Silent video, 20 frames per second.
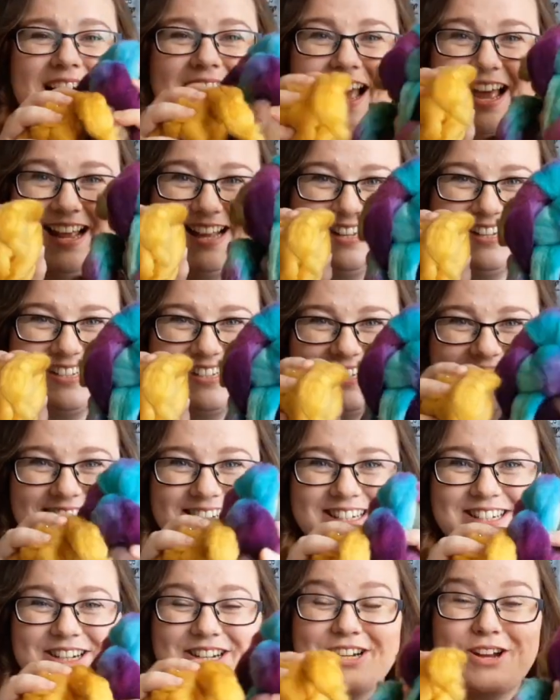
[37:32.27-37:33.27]
and
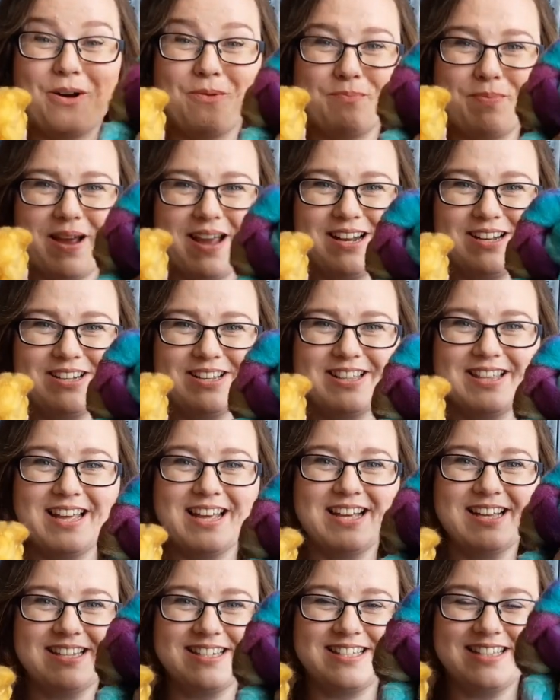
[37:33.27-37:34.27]
compared to
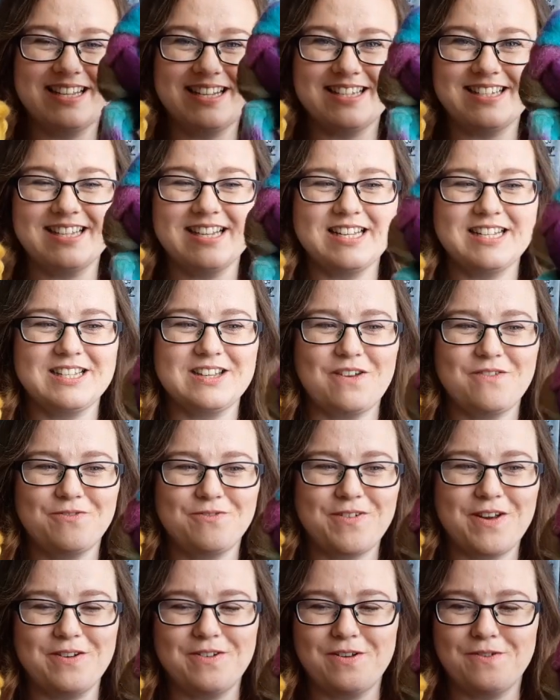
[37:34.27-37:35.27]
this is
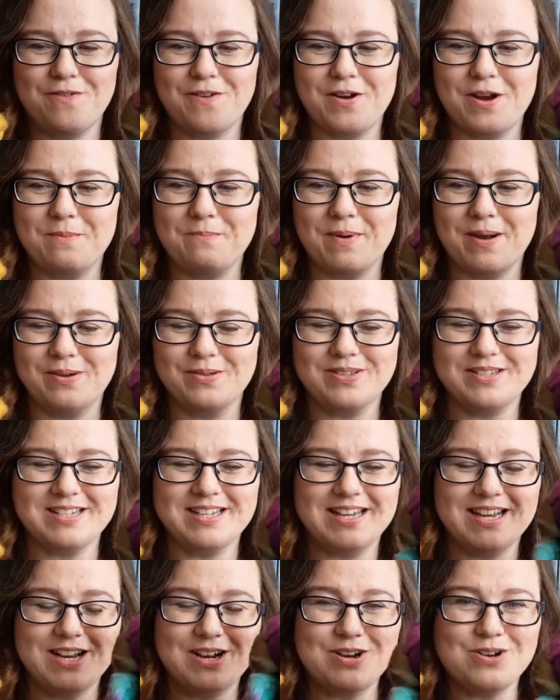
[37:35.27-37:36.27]
very, very
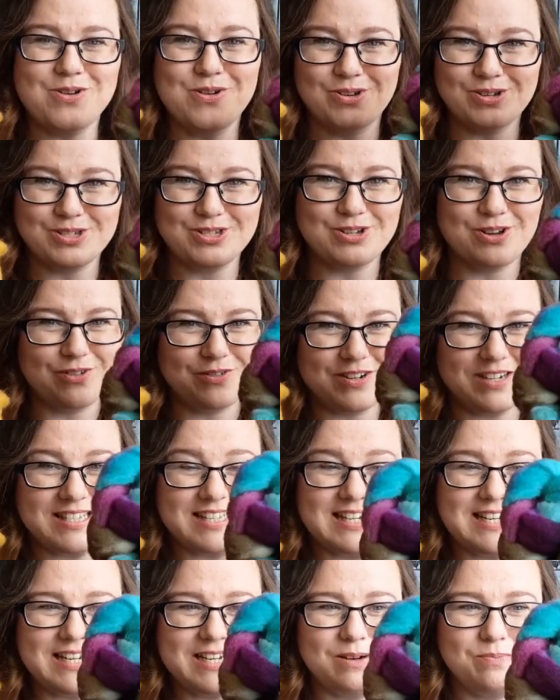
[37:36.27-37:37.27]
bouncy, not as soft. It's a
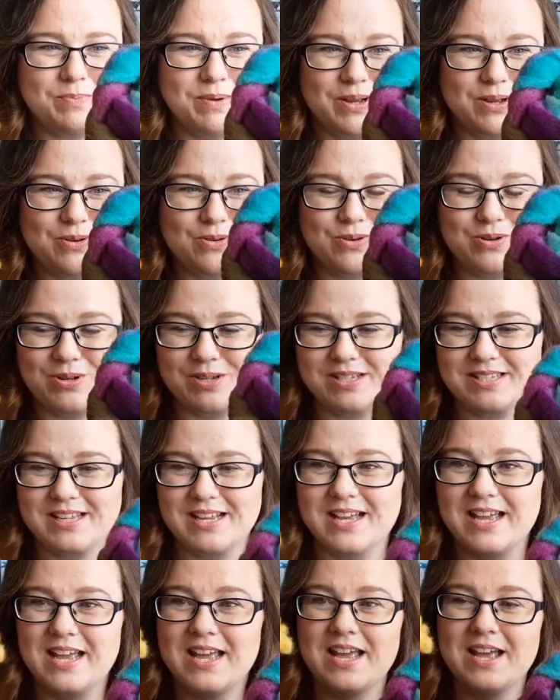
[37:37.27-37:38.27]
little bit coarser,
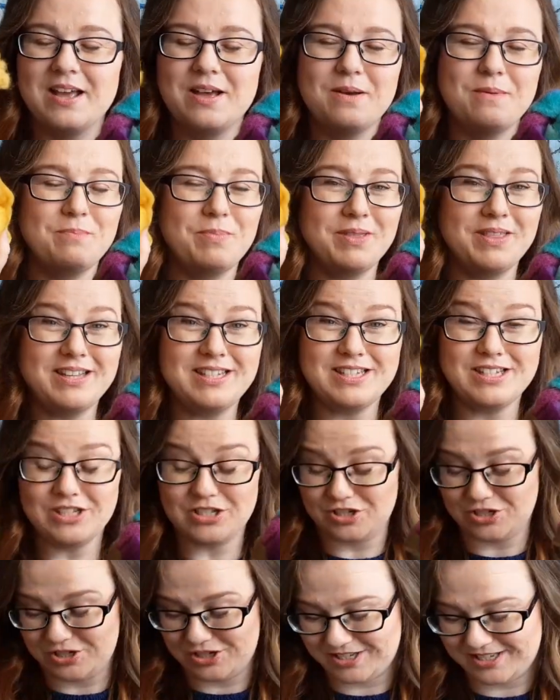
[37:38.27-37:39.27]
but this is
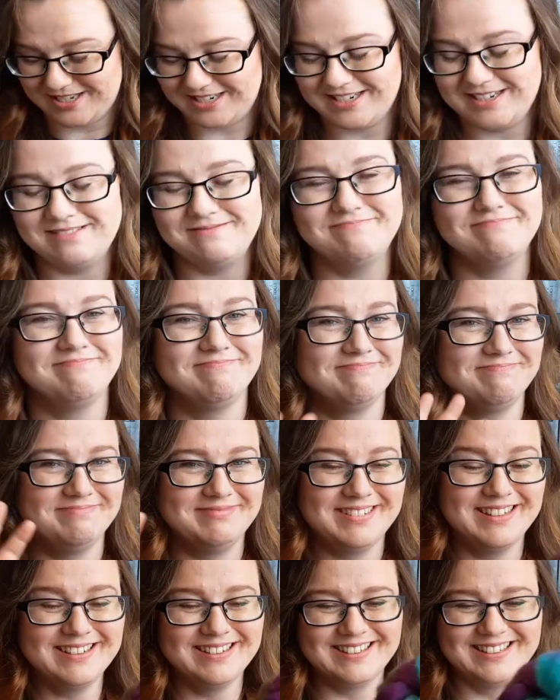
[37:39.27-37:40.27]
just,
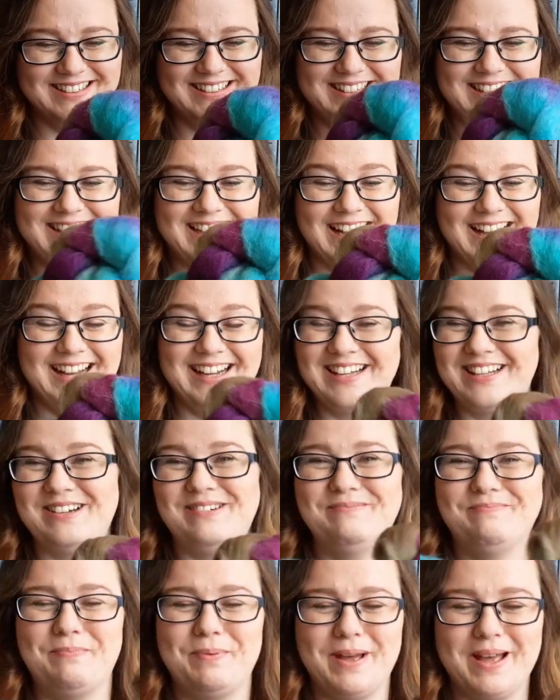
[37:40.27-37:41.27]
you can't
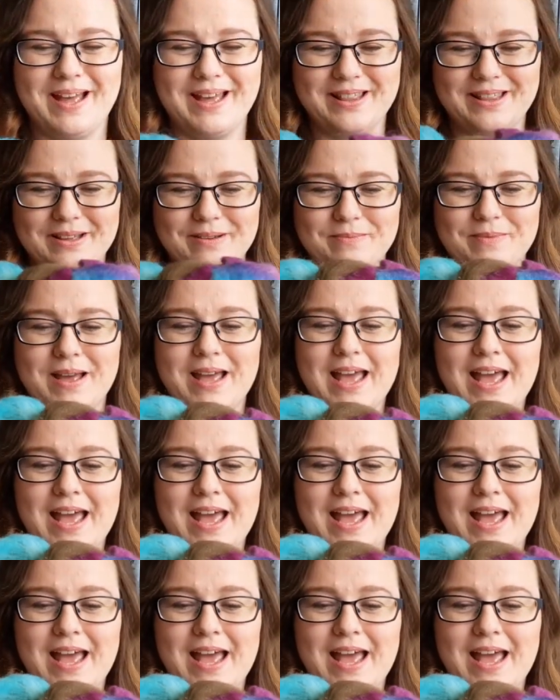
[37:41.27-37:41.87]
compare them.